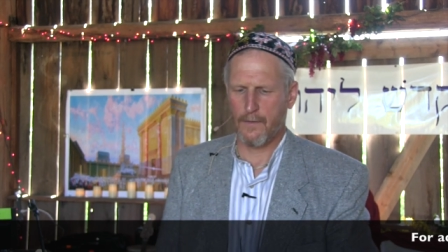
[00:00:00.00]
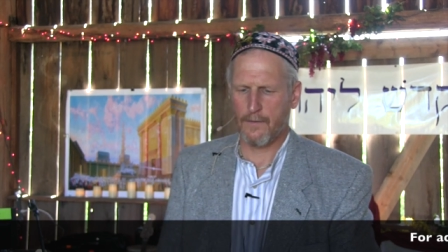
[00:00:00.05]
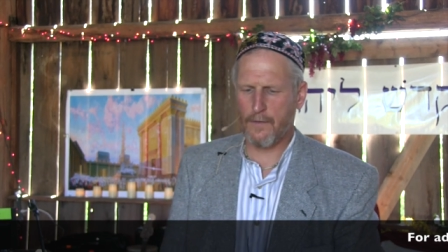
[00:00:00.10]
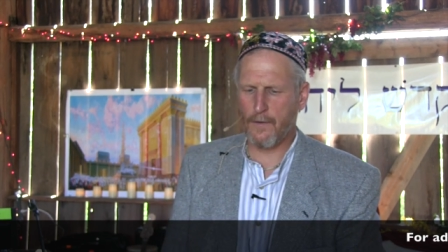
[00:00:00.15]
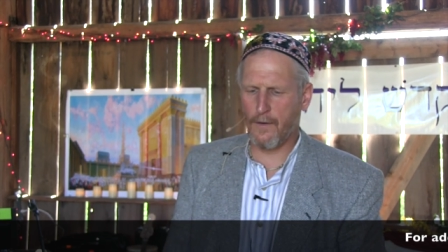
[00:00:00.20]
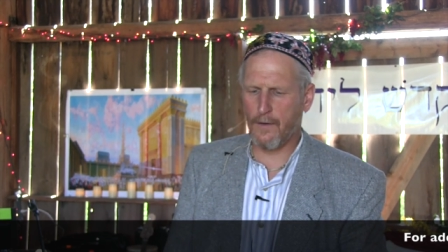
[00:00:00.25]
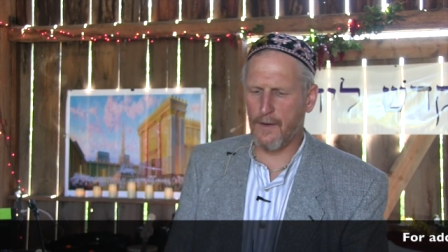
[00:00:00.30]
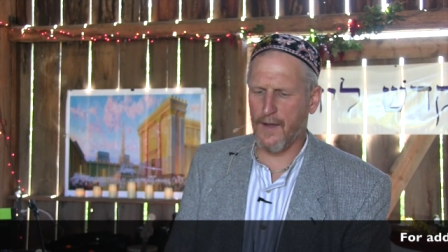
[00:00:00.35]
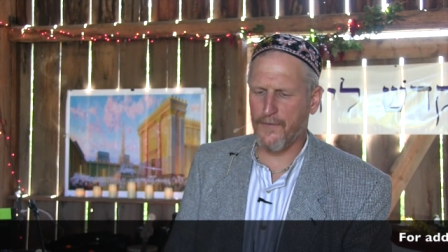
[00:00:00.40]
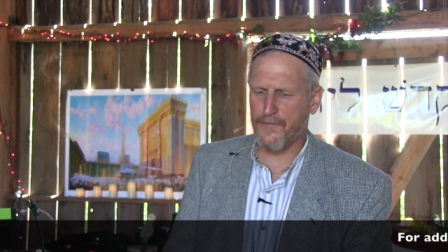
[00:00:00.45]

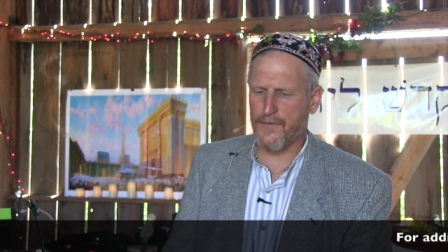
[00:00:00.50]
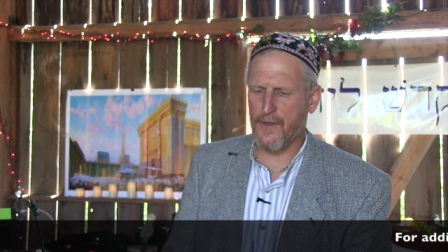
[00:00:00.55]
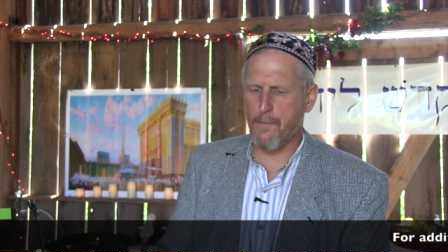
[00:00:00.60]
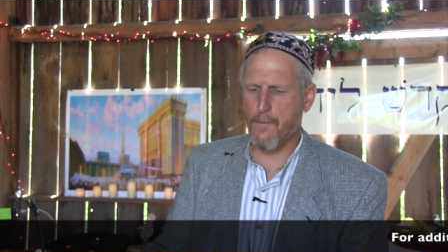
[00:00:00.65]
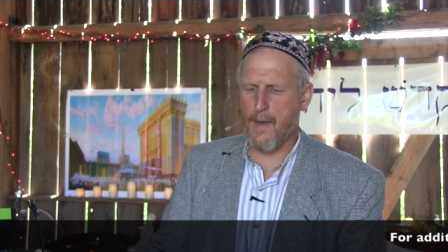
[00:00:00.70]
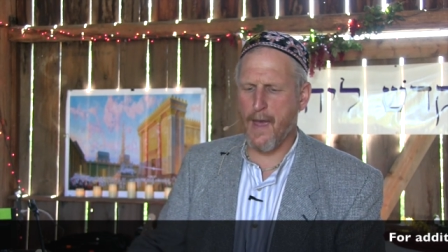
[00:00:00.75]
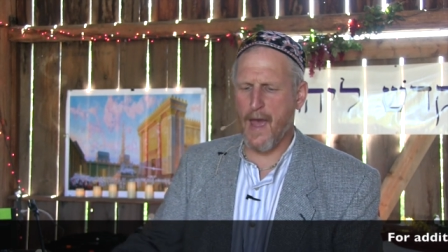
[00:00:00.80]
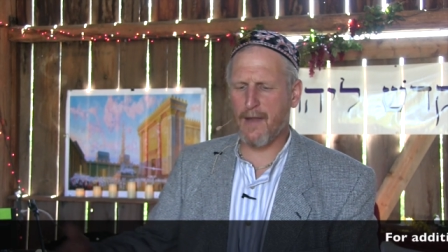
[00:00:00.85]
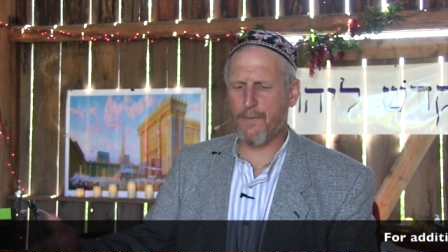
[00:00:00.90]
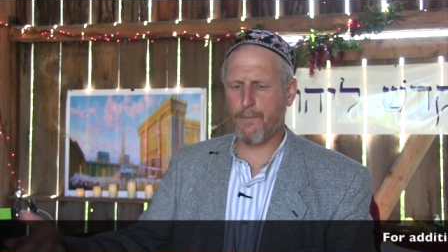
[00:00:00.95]
Turn off the
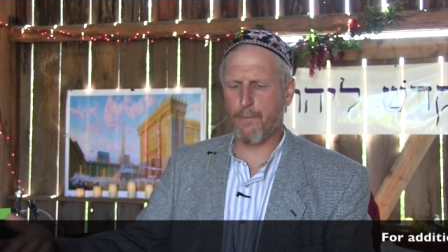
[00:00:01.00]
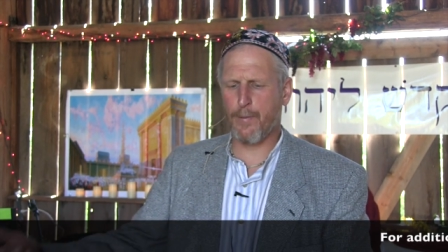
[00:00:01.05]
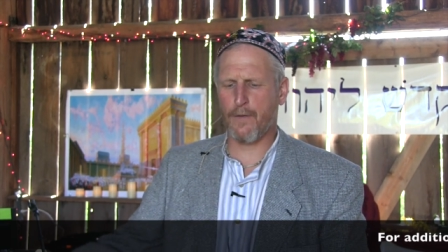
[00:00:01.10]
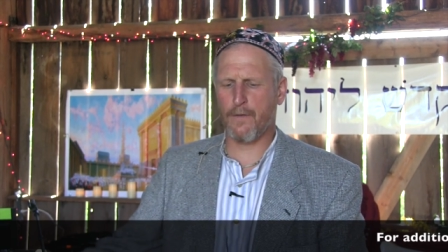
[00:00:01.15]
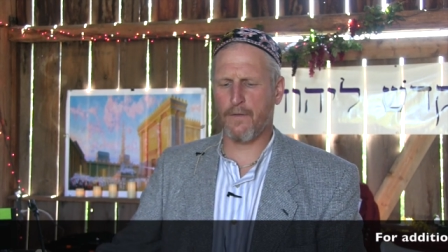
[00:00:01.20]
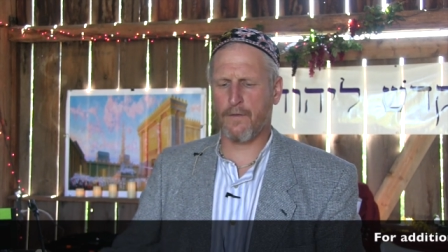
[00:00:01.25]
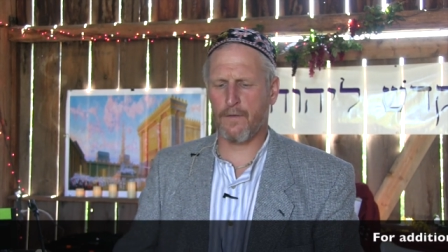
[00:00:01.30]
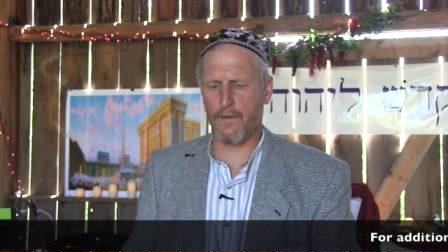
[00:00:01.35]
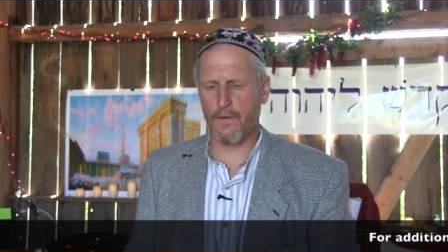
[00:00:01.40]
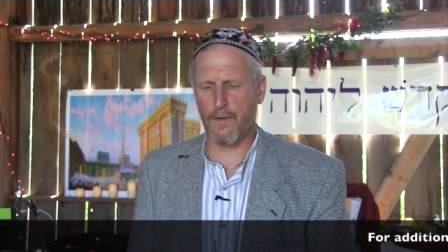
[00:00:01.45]
mad
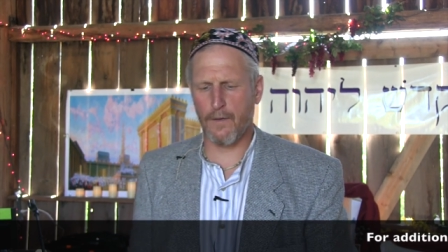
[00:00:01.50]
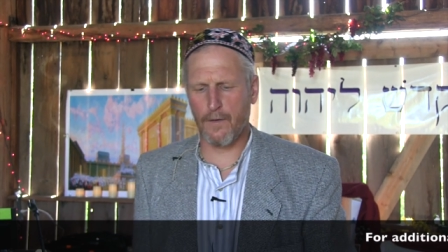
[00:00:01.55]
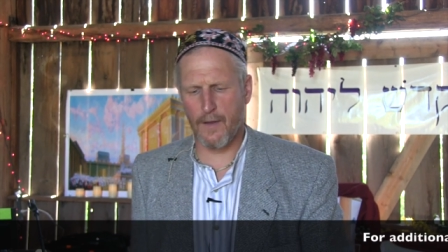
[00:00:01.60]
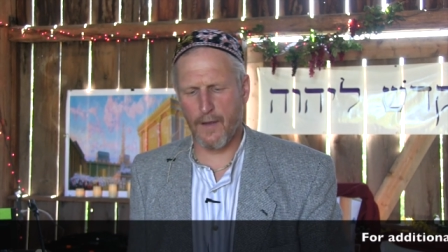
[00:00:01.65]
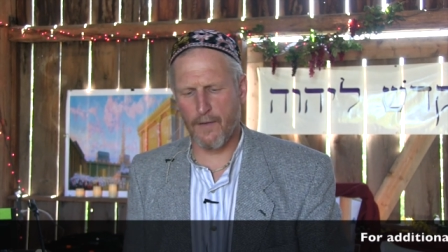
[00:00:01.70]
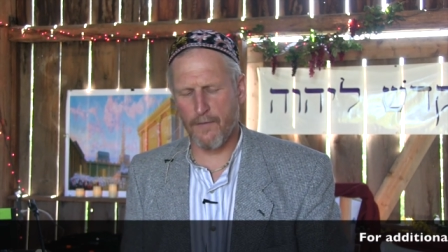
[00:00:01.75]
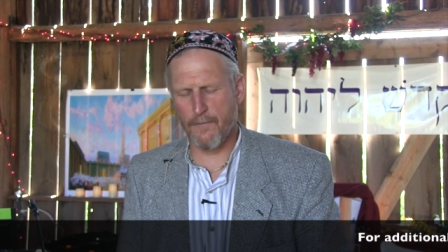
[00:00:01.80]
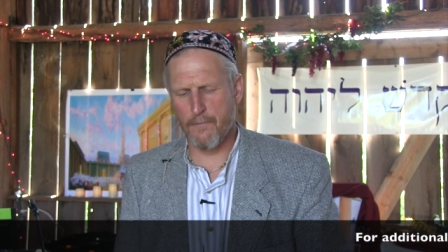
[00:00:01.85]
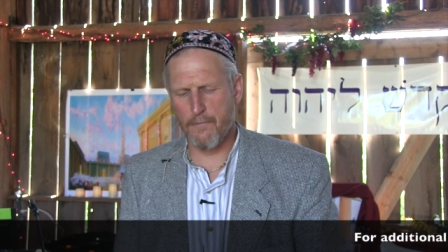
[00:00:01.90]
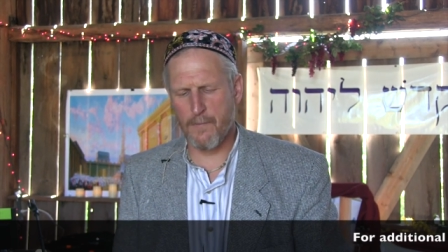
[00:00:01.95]
pursuit
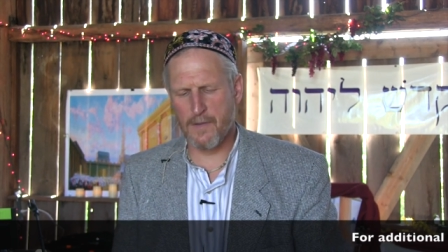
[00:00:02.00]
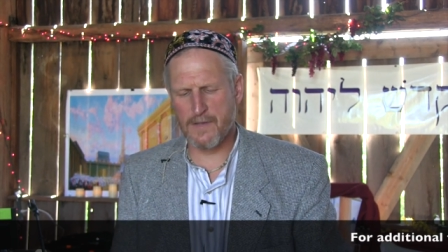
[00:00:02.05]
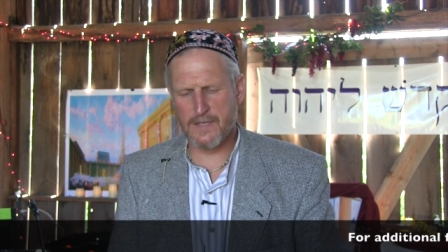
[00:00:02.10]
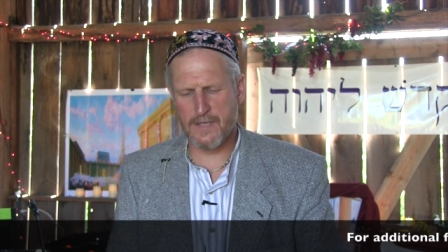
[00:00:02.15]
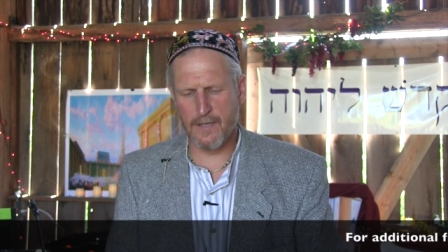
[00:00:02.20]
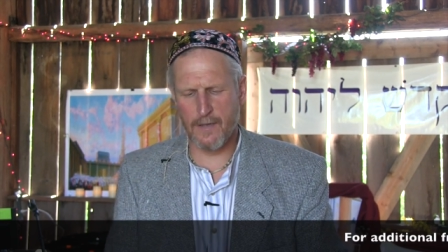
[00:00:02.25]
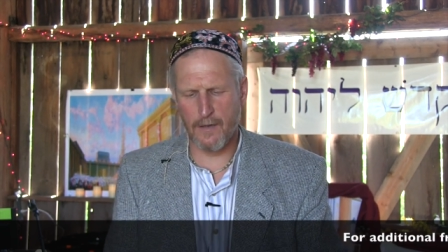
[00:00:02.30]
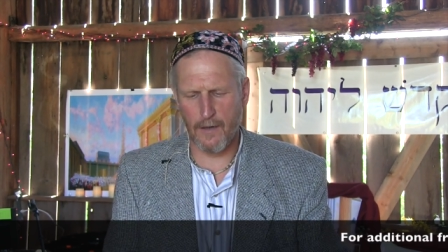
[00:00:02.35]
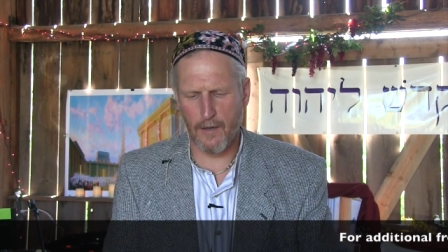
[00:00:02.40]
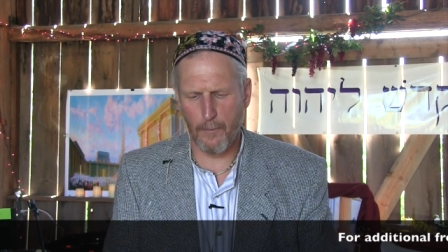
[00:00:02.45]
of
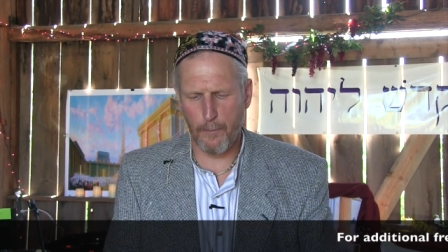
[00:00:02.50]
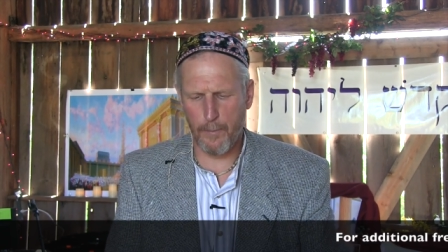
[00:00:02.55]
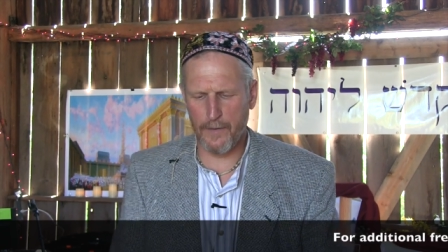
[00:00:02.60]
material